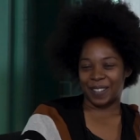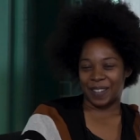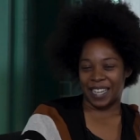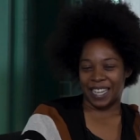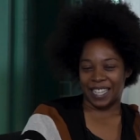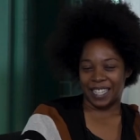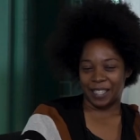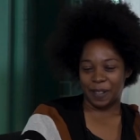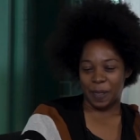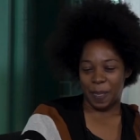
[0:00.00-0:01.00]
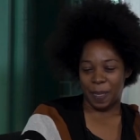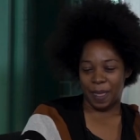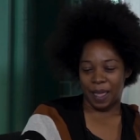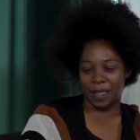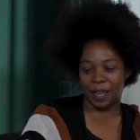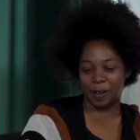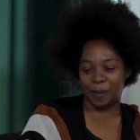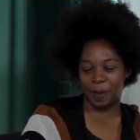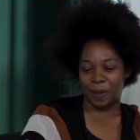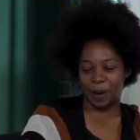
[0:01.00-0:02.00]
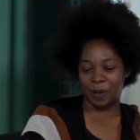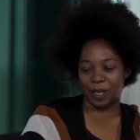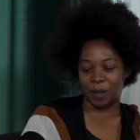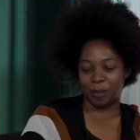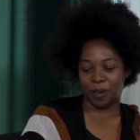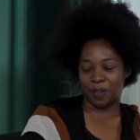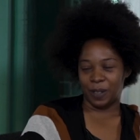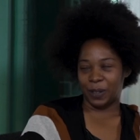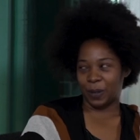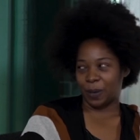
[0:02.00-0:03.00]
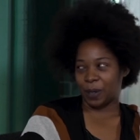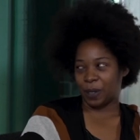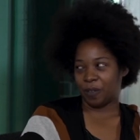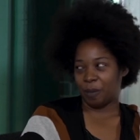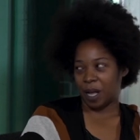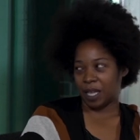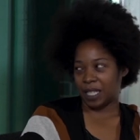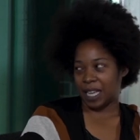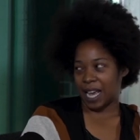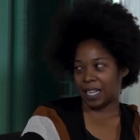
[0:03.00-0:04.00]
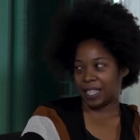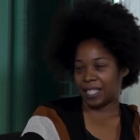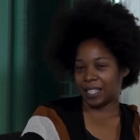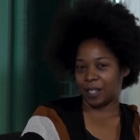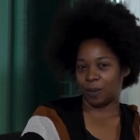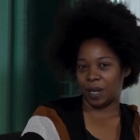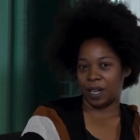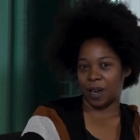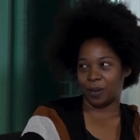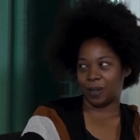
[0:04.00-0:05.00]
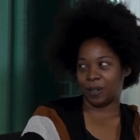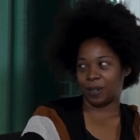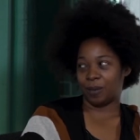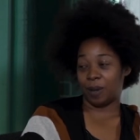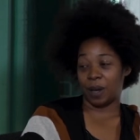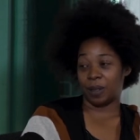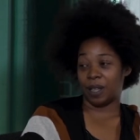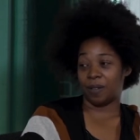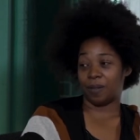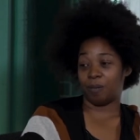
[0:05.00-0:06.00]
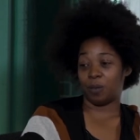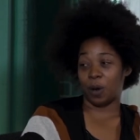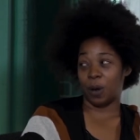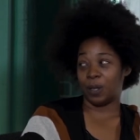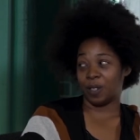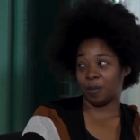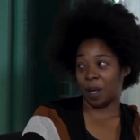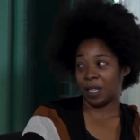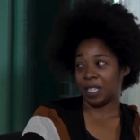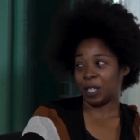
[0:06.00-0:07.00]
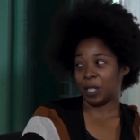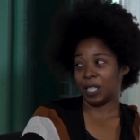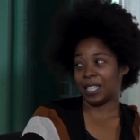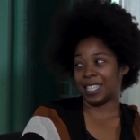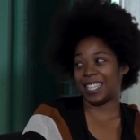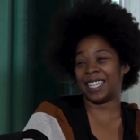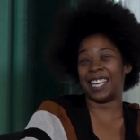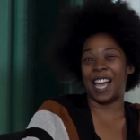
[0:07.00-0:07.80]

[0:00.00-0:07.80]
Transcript: where a lot of people aren't really privy to the world of policy analysts because we out we outlive tons of politicians, mm.